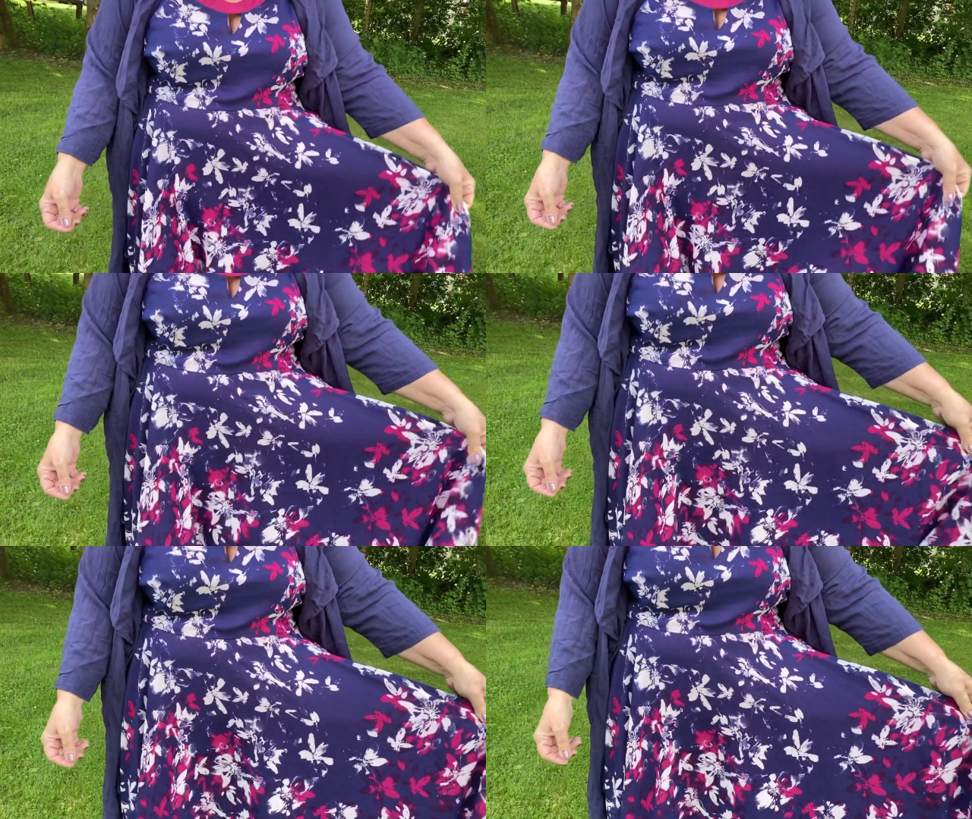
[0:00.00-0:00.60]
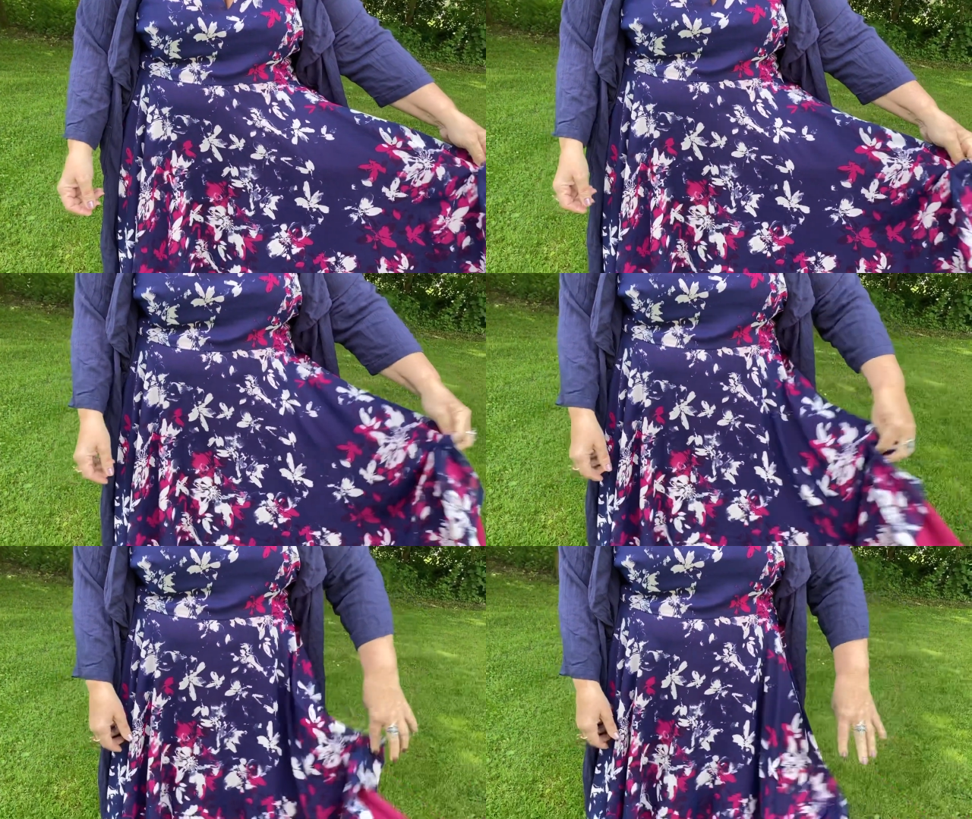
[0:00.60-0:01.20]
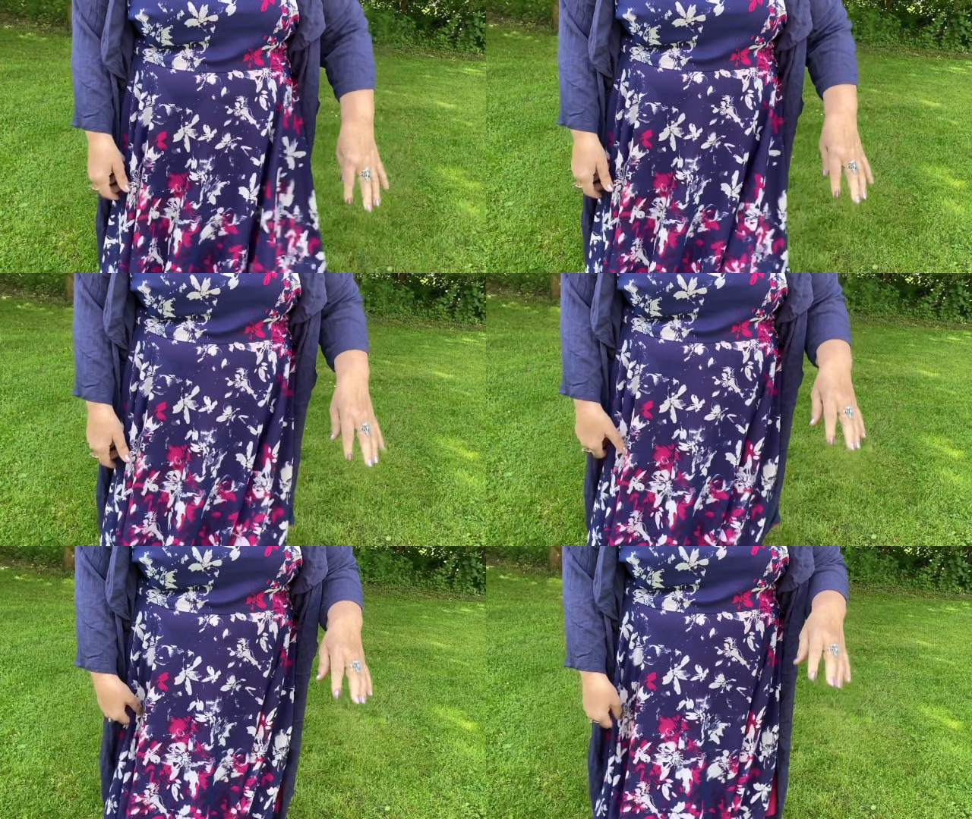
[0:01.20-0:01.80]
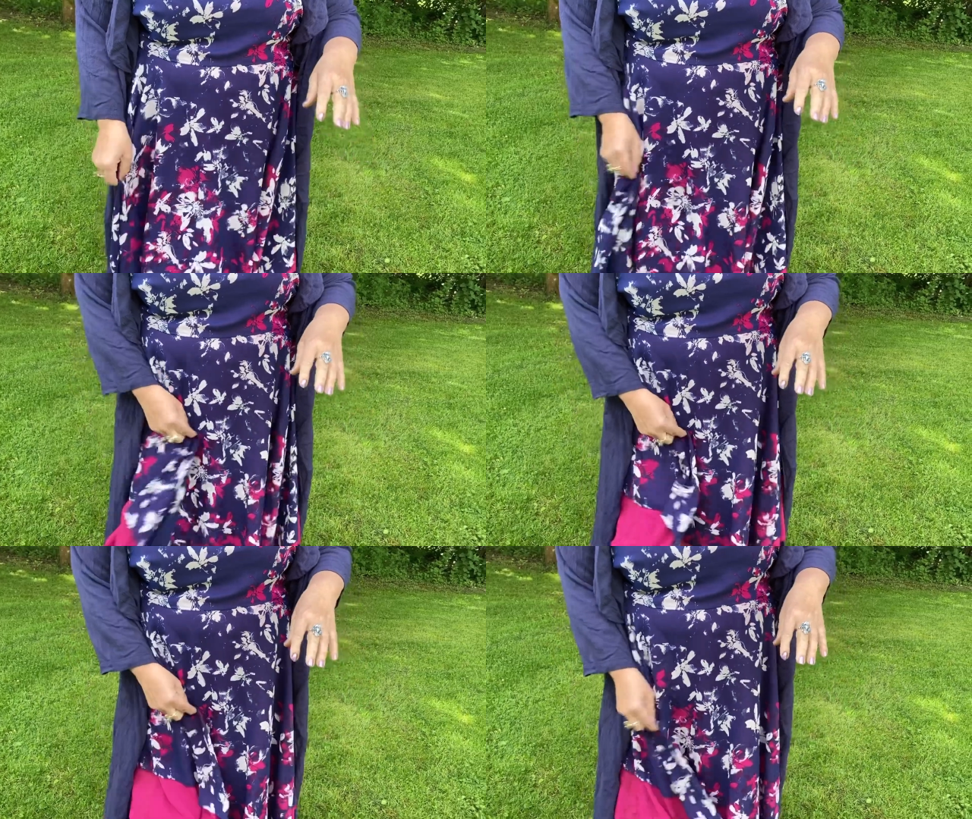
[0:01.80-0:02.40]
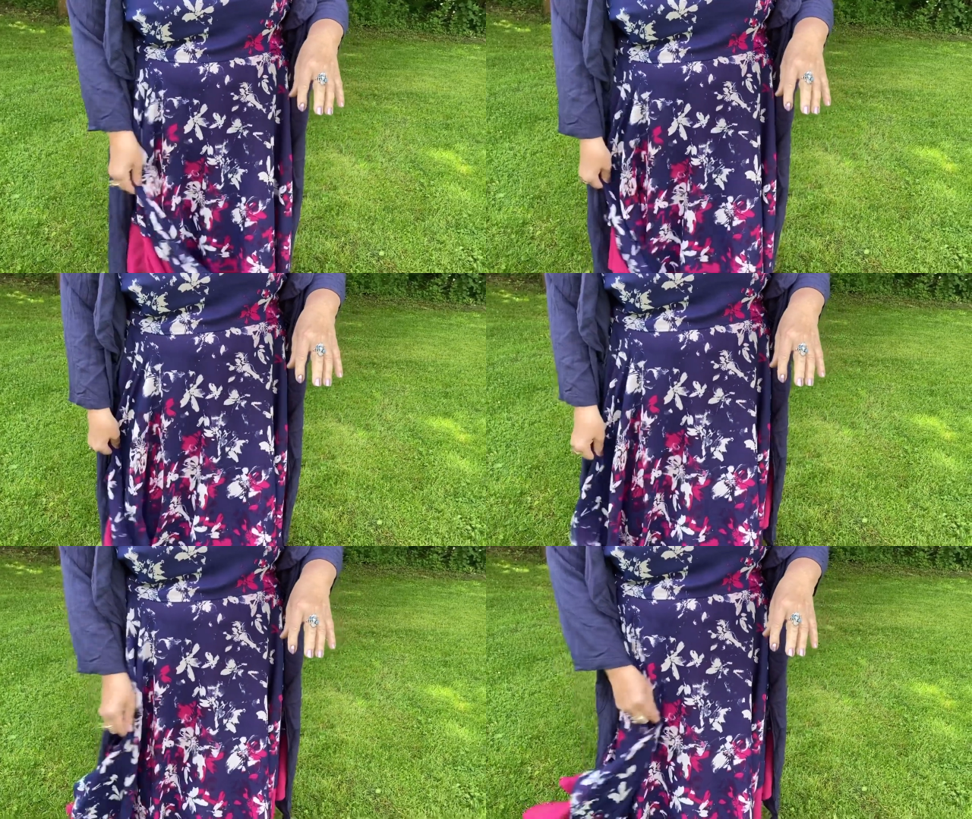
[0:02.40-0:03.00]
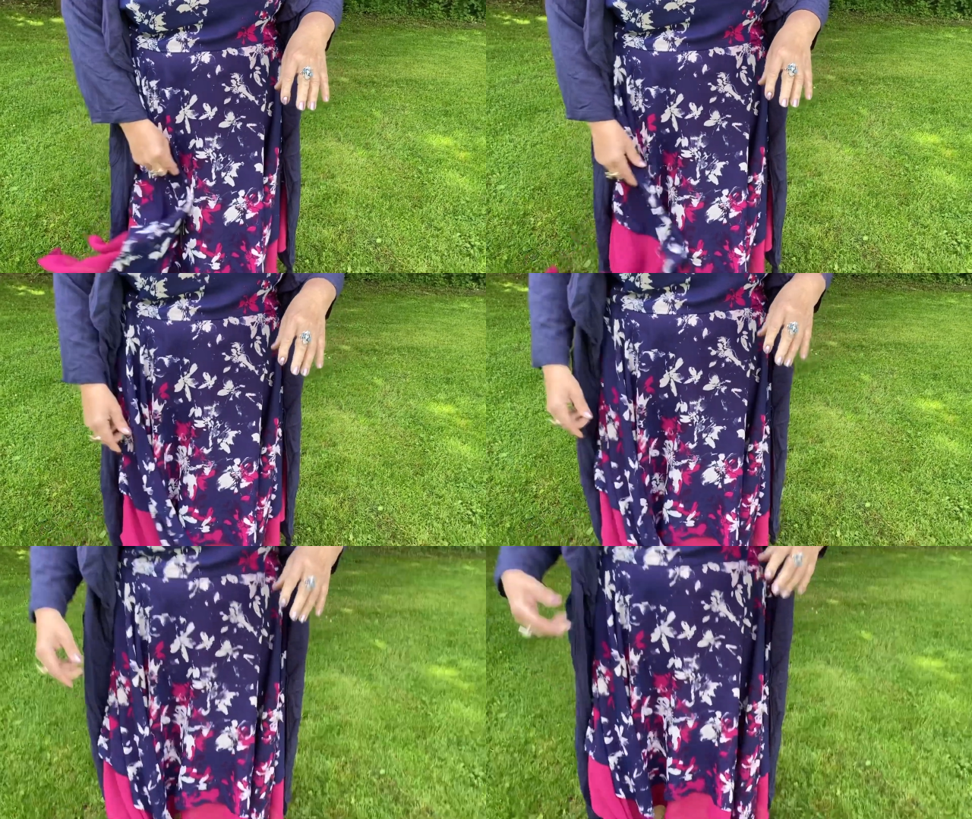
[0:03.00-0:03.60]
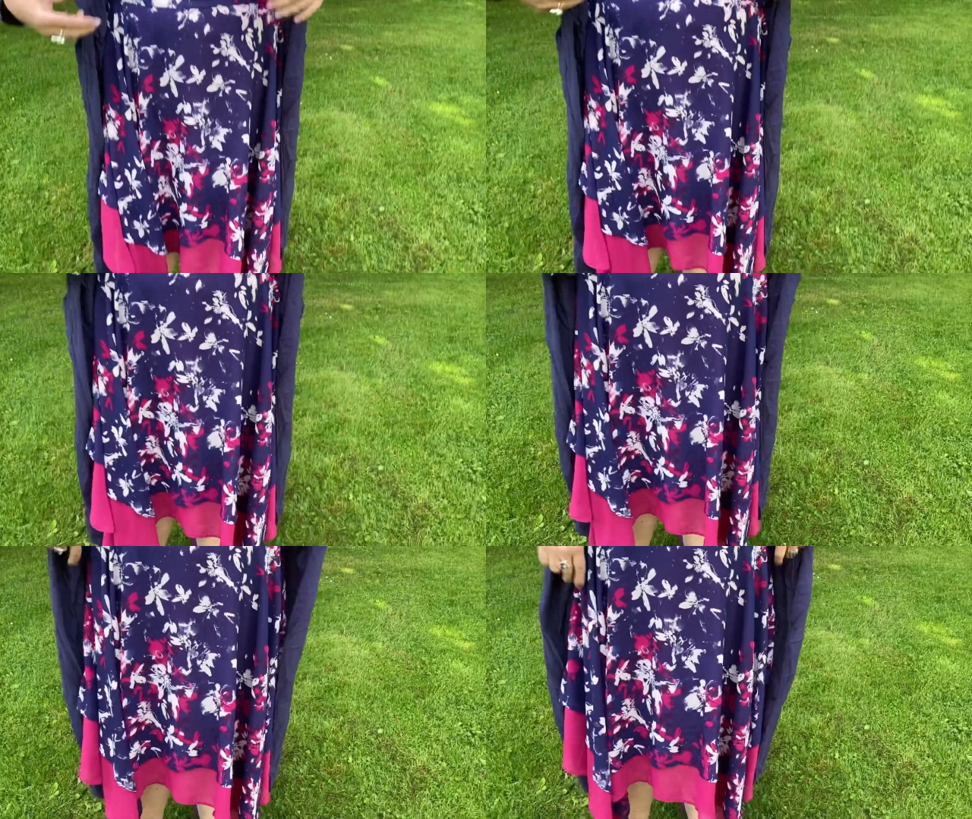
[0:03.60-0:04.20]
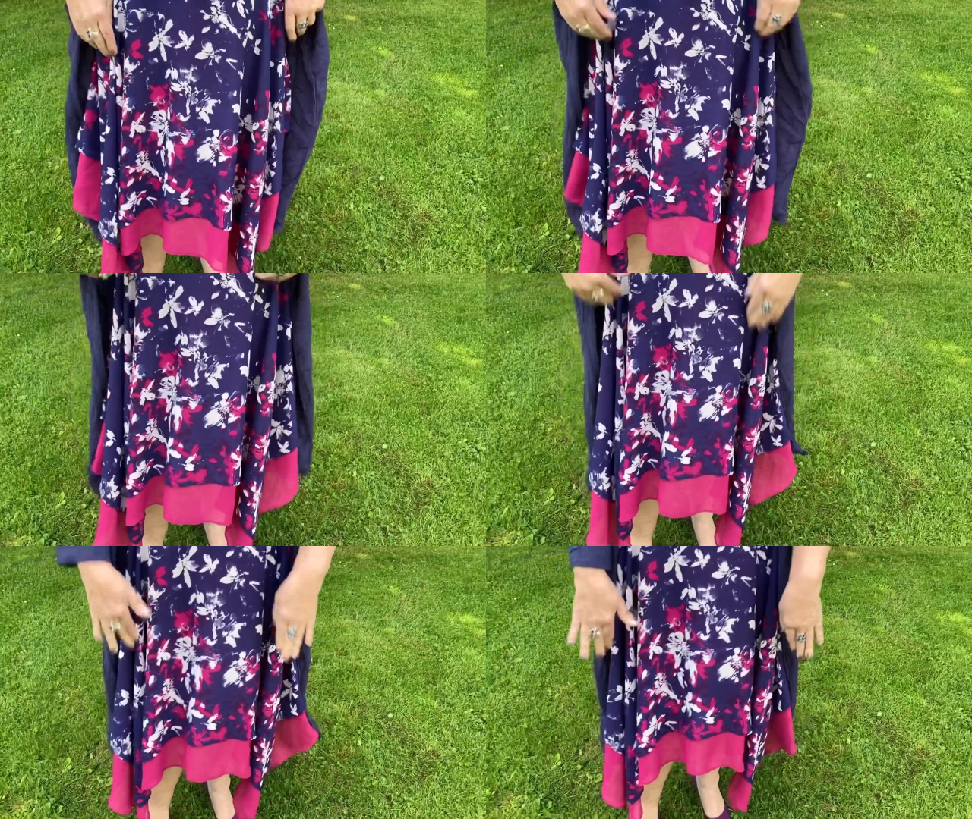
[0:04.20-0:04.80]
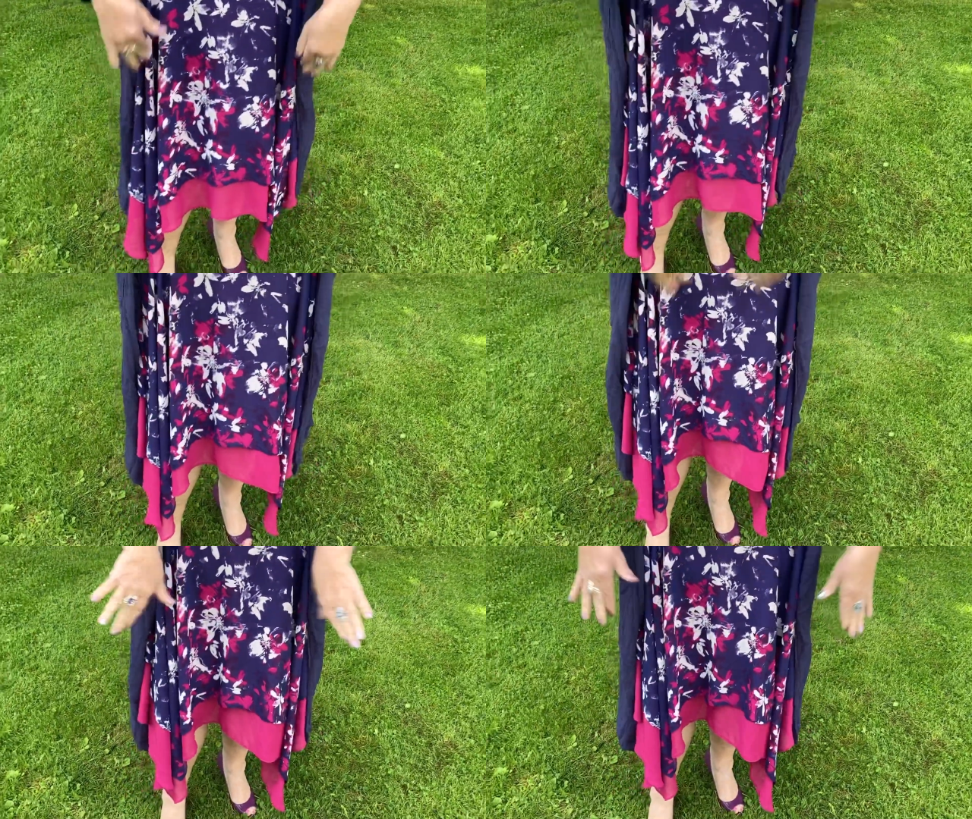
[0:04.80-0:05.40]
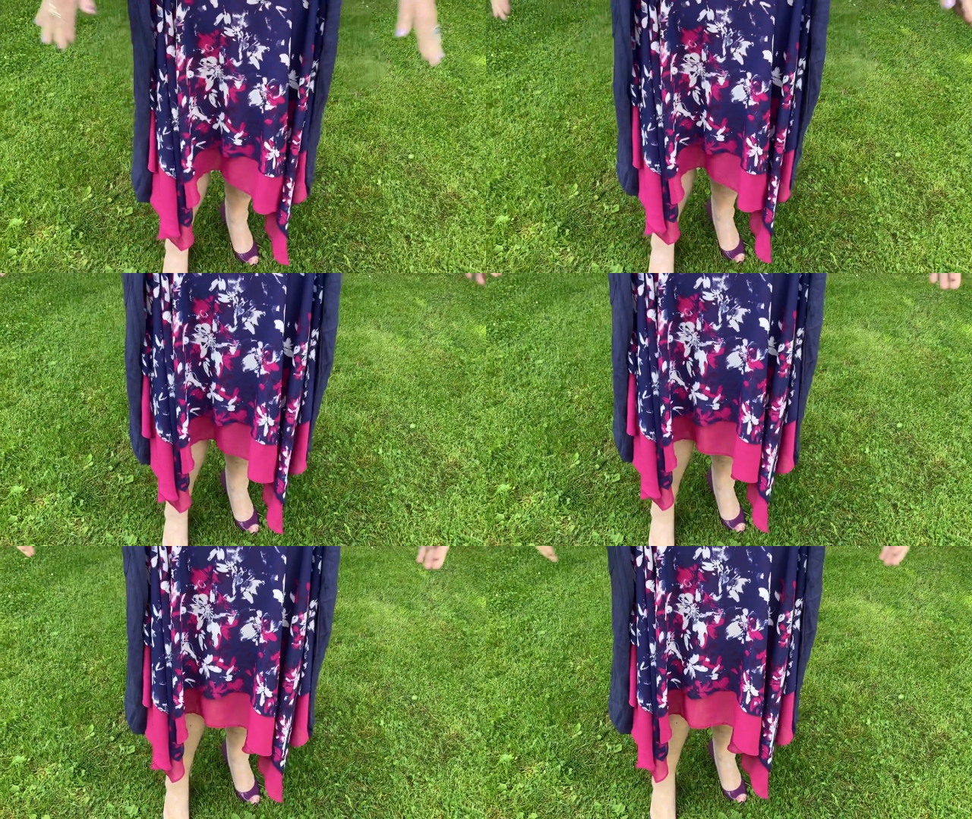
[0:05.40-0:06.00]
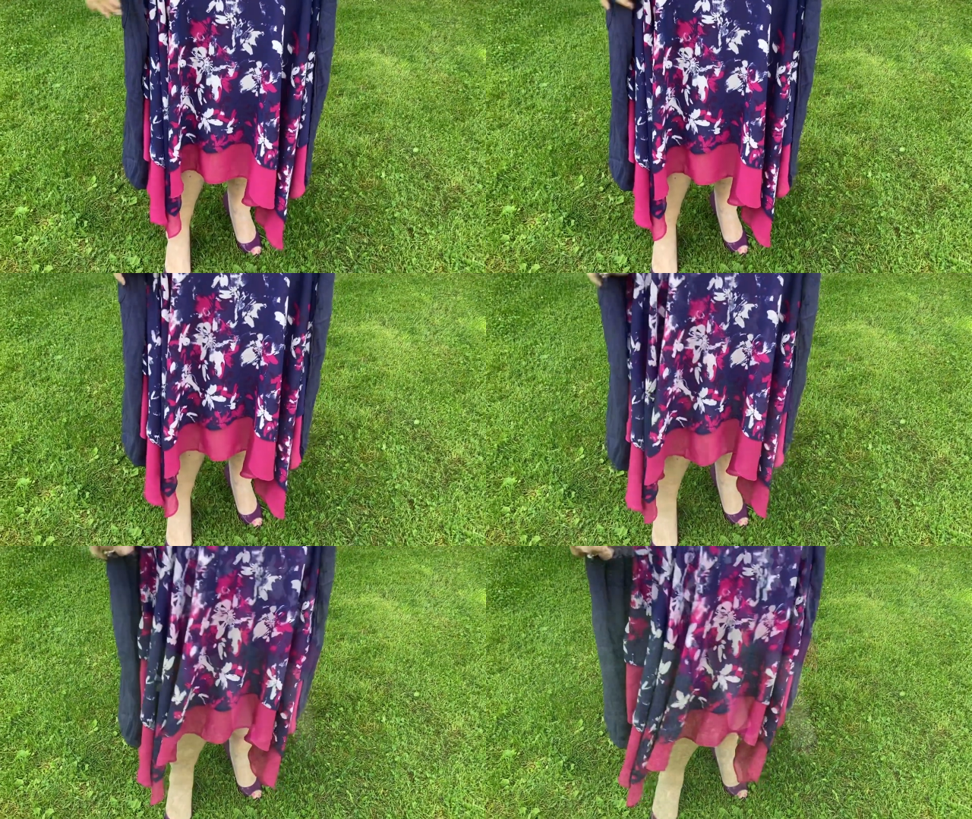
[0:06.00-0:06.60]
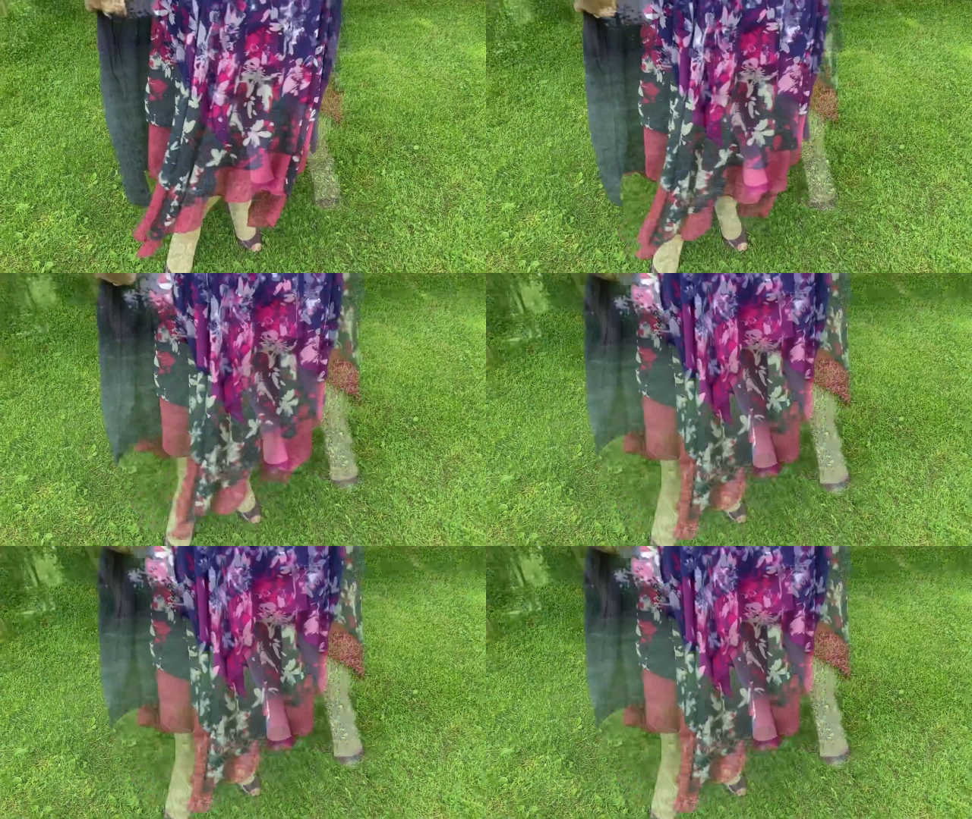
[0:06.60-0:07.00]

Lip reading: [unreadable: no face in view]